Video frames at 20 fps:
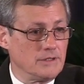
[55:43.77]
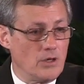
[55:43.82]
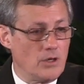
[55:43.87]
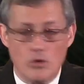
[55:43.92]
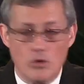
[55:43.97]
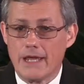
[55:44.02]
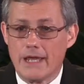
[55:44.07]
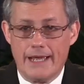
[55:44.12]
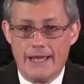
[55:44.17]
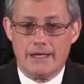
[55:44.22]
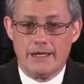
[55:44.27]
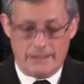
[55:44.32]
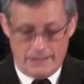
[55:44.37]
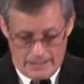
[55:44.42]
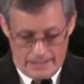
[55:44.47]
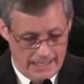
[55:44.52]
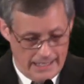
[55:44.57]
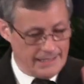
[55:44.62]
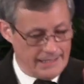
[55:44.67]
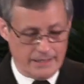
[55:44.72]
Okay,
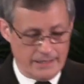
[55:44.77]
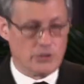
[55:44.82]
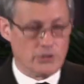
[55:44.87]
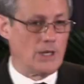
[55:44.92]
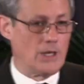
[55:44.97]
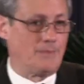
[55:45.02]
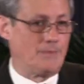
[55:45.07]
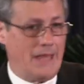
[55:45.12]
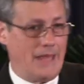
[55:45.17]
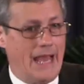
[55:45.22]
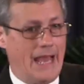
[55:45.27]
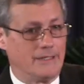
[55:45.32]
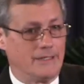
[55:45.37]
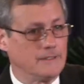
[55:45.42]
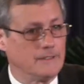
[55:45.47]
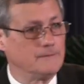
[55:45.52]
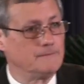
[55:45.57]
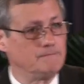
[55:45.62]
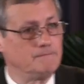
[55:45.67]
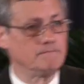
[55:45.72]
I can accept that.
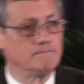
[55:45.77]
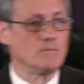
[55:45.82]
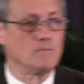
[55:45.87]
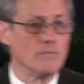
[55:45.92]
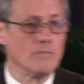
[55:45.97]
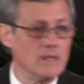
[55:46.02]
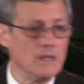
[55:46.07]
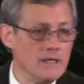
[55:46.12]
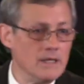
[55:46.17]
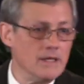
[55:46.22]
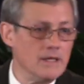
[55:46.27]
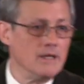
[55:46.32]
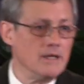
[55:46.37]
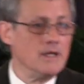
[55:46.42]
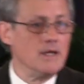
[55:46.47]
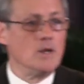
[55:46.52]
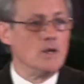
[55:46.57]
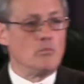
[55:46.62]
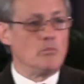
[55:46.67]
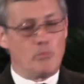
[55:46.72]

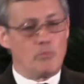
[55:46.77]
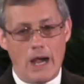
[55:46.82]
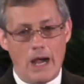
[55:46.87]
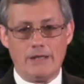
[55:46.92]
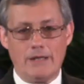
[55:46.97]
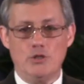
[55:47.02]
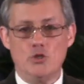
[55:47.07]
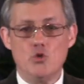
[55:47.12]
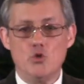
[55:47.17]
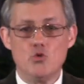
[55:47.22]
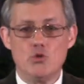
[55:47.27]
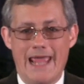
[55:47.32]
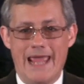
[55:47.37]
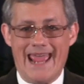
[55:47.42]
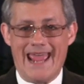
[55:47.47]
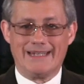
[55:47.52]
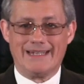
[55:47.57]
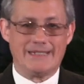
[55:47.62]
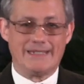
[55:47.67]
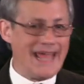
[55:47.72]
But you
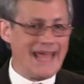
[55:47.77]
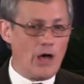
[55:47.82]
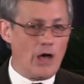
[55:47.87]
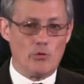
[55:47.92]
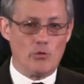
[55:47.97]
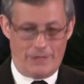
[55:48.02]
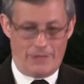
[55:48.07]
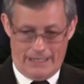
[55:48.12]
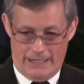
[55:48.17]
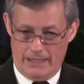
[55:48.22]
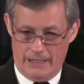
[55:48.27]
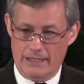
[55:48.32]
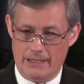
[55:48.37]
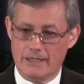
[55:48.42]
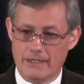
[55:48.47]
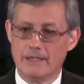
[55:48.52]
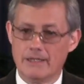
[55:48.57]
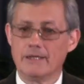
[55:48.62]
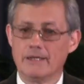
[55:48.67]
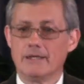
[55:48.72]
can't tell me
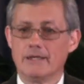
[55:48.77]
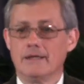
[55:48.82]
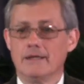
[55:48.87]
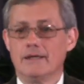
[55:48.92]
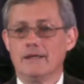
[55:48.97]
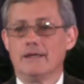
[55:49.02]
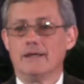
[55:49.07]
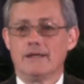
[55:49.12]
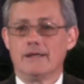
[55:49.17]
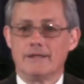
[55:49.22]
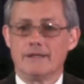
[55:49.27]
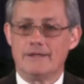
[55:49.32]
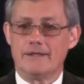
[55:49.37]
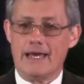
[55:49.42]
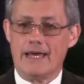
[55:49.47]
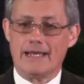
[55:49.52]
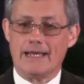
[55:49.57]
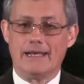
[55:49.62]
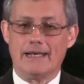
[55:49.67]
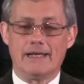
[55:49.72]

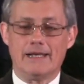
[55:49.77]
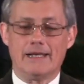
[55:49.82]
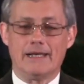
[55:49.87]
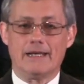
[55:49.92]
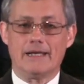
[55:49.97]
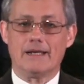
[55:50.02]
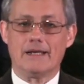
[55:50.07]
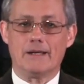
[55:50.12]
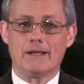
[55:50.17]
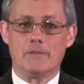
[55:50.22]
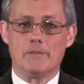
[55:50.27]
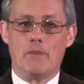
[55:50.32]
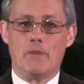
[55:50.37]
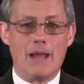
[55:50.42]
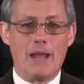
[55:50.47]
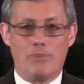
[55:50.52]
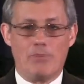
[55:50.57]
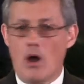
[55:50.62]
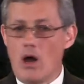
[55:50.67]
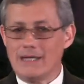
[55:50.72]
that
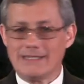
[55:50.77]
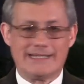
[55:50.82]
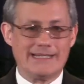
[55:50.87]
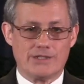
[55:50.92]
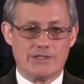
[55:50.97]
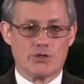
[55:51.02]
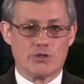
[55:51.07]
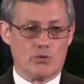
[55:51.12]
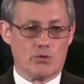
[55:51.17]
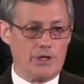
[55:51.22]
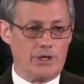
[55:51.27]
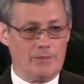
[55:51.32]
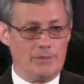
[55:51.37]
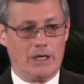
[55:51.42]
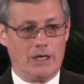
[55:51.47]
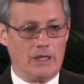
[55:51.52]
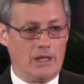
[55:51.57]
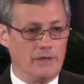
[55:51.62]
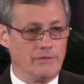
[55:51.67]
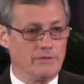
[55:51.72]
my boss has authority in
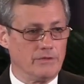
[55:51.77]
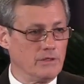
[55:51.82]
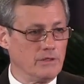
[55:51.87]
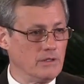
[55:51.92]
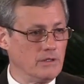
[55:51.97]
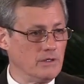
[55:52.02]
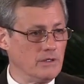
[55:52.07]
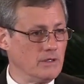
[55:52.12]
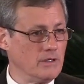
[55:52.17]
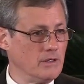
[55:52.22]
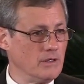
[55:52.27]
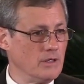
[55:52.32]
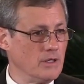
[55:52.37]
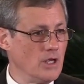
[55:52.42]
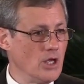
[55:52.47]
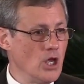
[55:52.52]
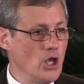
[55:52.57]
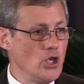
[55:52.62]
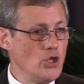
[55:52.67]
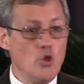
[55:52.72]
my life.
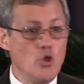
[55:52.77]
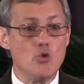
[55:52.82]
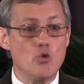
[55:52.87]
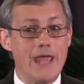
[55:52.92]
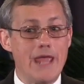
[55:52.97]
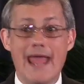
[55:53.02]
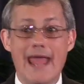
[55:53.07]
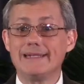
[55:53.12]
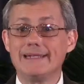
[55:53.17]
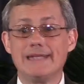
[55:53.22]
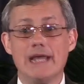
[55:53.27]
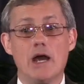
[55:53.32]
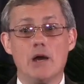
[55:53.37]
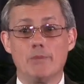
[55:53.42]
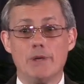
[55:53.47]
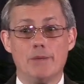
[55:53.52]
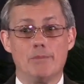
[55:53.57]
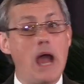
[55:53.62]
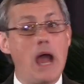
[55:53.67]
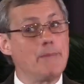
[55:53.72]
You can't tell
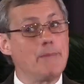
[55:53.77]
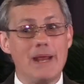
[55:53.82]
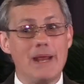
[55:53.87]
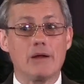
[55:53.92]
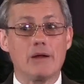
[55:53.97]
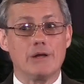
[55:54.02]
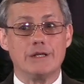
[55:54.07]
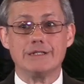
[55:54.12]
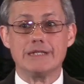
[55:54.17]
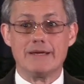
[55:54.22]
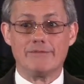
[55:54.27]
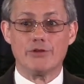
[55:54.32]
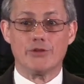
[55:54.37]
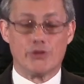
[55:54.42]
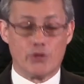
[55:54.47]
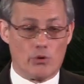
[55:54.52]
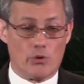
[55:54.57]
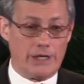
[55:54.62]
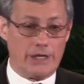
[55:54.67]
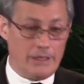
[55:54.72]
me my parents have
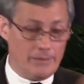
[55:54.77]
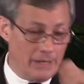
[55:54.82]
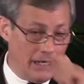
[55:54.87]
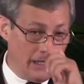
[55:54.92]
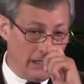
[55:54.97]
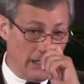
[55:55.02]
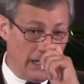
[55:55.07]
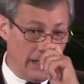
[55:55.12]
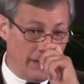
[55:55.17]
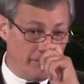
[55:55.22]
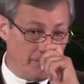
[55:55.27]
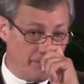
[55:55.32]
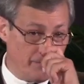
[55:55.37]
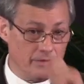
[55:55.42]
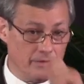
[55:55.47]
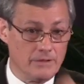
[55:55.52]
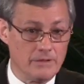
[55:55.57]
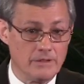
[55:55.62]
authority in my life.